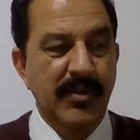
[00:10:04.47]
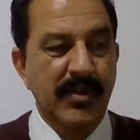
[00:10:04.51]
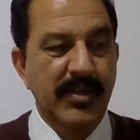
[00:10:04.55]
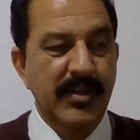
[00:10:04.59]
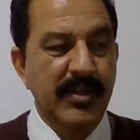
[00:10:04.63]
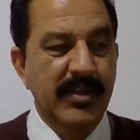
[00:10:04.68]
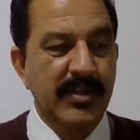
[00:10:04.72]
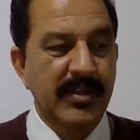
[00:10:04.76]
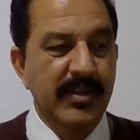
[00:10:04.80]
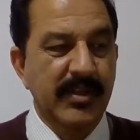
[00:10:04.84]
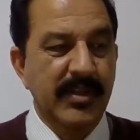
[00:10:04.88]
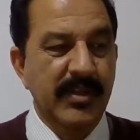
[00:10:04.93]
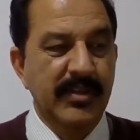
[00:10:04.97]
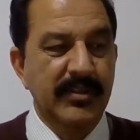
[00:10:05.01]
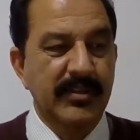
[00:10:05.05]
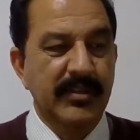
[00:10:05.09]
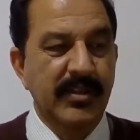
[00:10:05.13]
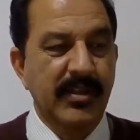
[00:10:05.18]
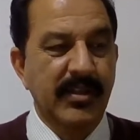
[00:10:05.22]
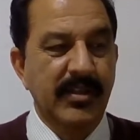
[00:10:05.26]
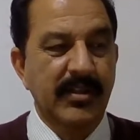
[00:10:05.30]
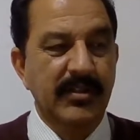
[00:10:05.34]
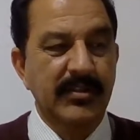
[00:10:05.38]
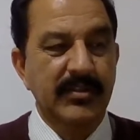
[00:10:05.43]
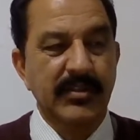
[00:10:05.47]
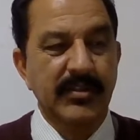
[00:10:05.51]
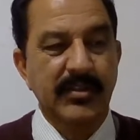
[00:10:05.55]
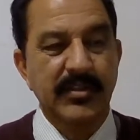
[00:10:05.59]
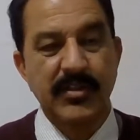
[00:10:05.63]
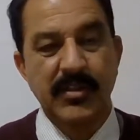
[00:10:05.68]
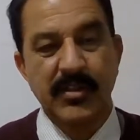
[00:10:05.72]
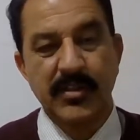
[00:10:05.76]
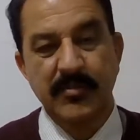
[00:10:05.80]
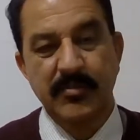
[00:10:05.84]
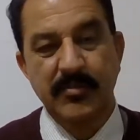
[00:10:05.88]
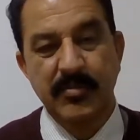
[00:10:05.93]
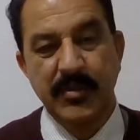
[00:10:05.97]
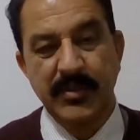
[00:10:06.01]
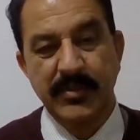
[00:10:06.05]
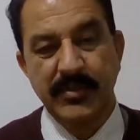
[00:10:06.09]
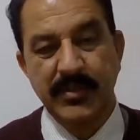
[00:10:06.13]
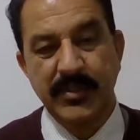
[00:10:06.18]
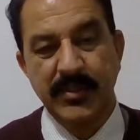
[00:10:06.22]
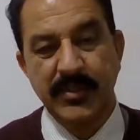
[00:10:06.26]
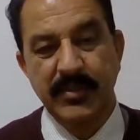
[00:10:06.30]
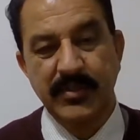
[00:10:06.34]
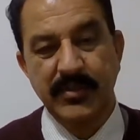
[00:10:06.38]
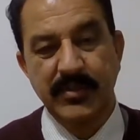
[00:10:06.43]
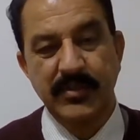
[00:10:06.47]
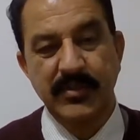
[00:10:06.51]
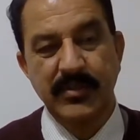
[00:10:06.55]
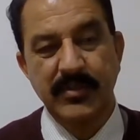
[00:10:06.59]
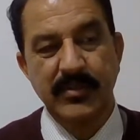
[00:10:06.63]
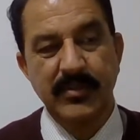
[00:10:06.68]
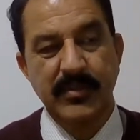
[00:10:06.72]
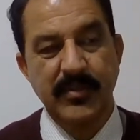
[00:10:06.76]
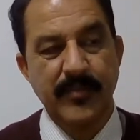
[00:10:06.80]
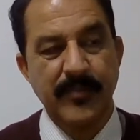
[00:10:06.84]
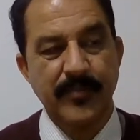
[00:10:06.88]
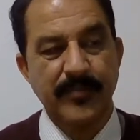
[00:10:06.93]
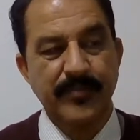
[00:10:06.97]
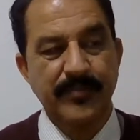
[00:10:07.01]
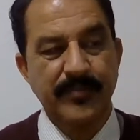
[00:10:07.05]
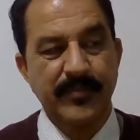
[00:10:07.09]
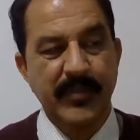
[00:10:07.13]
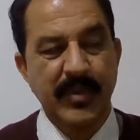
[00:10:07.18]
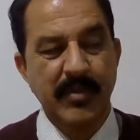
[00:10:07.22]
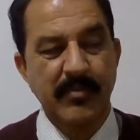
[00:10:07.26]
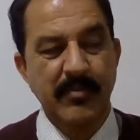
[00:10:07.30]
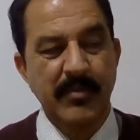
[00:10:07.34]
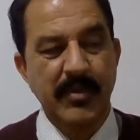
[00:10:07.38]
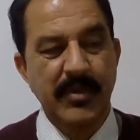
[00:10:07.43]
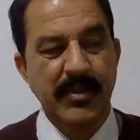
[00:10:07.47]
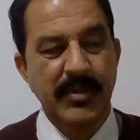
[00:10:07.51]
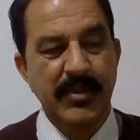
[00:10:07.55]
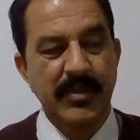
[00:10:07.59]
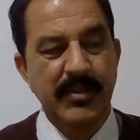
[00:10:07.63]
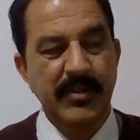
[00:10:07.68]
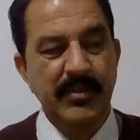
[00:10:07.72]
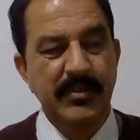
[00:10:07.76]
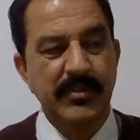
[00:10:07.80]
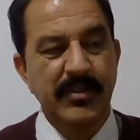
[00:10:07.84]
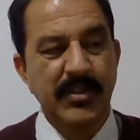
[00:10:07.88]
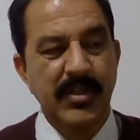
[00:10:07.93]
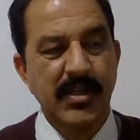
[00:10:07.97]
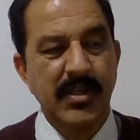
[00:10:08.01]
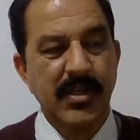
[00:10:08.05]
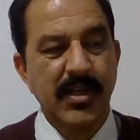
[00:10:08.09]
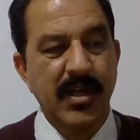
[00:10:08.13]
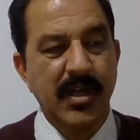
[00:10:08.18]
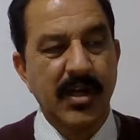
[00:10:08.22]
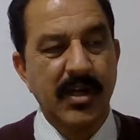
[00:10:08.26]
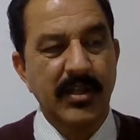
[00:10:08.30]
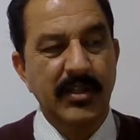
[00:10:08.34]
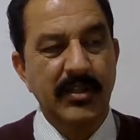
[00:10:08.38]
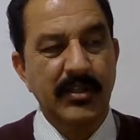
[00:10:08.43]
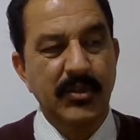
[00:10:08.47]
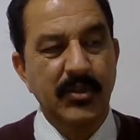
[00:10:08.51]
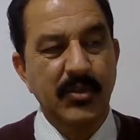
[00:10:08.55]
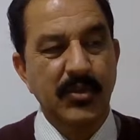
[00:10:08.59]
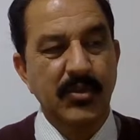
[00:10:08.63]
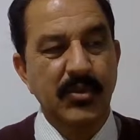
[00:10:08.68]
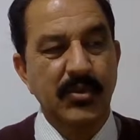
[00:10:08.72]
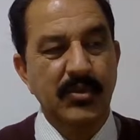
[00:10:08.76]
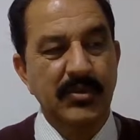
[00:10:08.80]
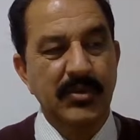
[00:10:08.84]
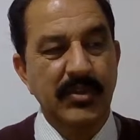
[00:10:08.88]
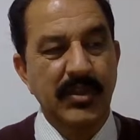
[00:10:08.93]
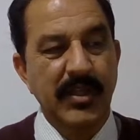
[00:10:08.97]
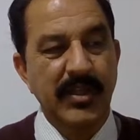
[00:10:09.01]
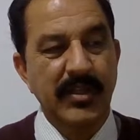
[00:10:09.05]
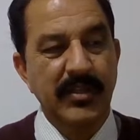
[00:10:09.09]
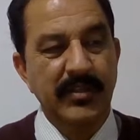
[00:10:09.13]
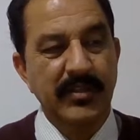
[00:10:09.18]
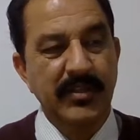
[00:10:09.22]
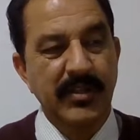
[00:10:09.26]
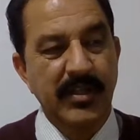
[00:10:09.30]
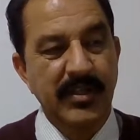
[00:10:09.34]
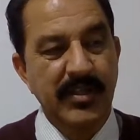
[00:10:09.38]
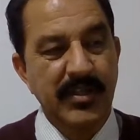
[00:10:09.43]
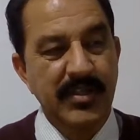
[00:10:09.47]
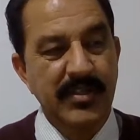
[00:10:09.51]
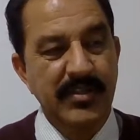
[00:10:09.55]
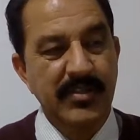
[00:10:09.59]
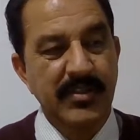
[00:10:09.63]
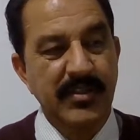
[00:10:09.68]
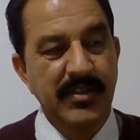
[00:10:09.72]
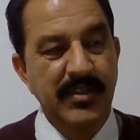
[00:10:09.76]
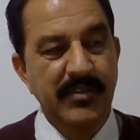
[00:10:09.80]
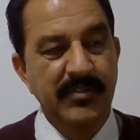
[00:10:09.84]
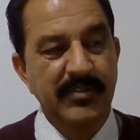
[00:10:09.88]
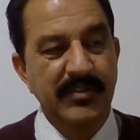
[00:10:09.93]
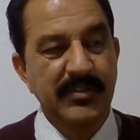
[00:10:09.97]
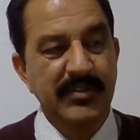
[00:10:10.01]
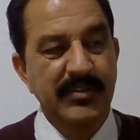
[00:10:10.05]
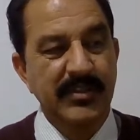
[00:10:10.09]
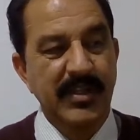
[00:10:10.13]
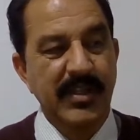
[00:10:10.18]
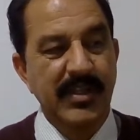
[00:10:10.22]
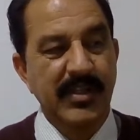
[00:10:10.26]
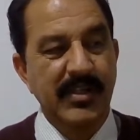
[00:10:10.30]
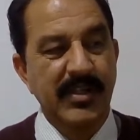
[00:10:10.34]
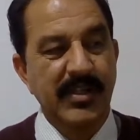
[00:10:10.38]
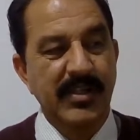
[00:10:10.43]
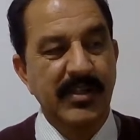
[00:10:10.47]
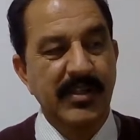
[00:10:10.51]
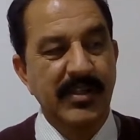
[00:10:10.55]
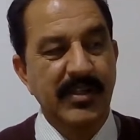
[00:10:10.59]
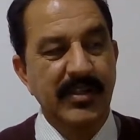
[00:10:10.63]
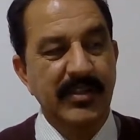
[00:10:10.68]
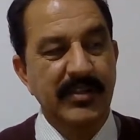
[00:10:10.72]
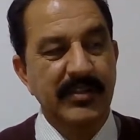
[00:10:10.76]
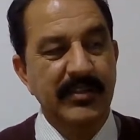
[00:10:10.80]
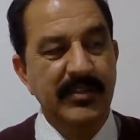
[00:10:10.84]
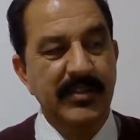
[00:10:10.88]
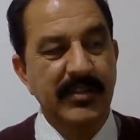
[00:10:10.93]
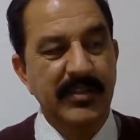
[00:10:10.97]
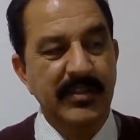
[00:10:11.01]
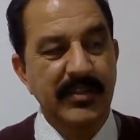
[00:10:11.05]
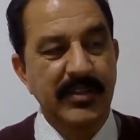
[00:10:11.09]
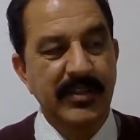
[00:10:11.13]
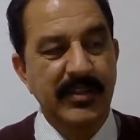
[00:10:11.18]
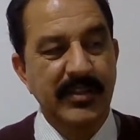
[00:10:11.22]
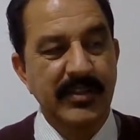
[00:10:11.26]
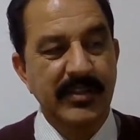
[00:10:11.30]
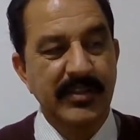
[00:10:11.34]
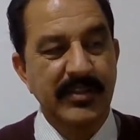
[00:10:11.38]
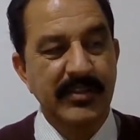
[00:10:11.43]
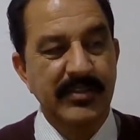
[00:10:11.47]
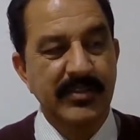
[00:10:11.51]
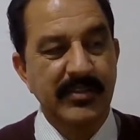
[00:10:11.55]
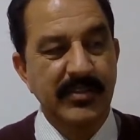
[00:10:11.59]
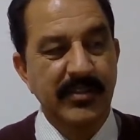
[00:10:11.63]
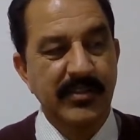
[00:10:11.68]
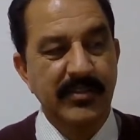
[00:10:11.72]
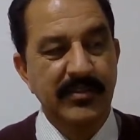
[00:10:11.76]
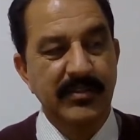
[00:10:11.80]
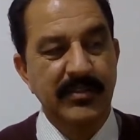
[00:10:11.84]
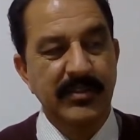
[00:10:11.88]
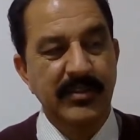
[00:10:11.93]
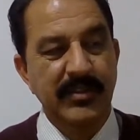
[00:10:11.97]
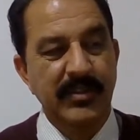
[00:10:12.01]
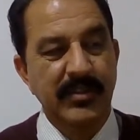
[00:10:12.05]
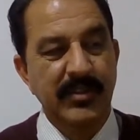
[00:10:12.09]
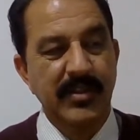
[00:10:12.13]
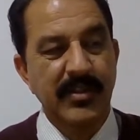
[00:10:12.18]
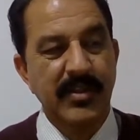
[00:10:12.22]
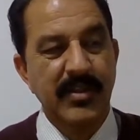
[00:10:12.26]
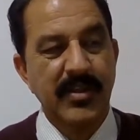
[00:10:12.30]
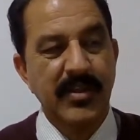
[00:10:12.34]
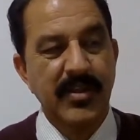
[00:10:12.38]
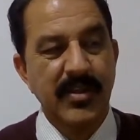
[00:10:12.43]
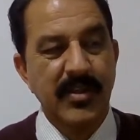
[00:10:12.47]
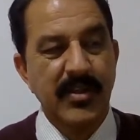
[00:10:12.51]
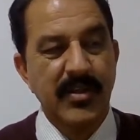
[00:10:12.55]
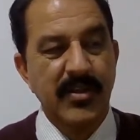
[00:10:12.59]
firing and the other non-plastic materials. Although in the addition of the silica and the decrease on the